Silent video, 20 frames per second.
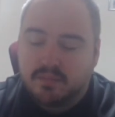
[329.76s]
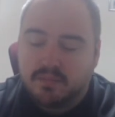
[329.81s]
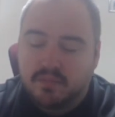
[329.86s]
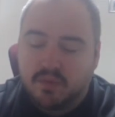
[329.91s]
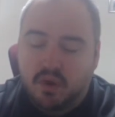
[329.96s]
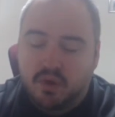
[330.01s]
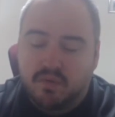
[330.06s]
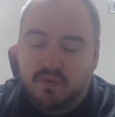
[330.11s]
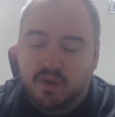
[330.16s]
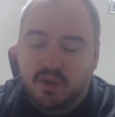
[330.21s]

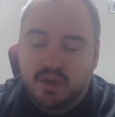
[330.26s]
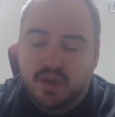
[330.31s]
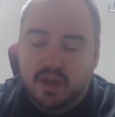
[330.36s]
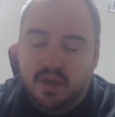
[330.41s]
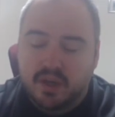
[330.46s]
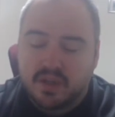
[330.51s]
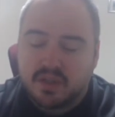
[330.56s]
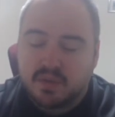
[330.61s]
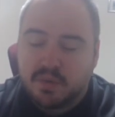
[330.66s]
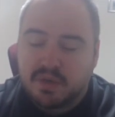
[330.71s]
over
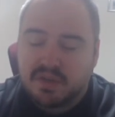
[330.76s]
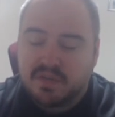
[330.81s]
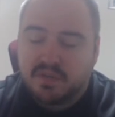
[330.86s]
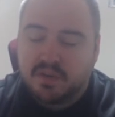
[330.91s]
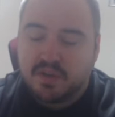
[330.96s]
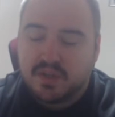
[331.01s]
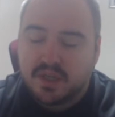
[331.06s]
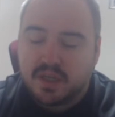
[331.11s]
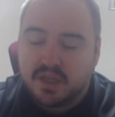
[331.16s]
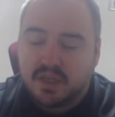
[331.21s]
the Switch
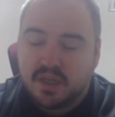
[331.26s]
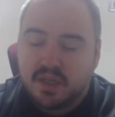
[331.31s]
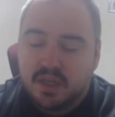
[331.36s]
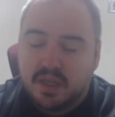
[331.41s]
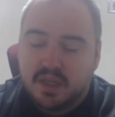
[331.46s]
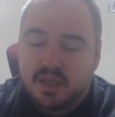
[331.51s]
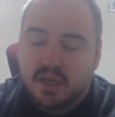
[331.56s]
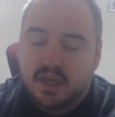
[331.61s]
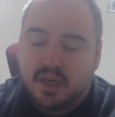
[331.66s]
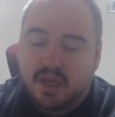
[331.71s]
version.
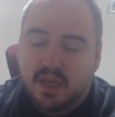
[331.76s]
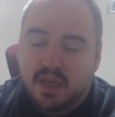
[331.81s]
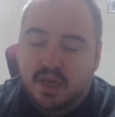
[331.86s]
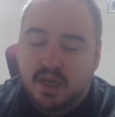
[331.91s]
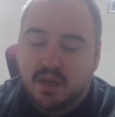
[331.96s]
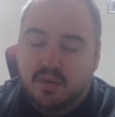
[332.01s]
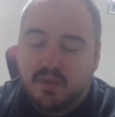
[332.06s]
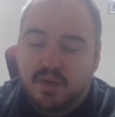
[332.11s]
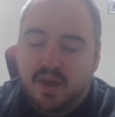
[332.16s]
We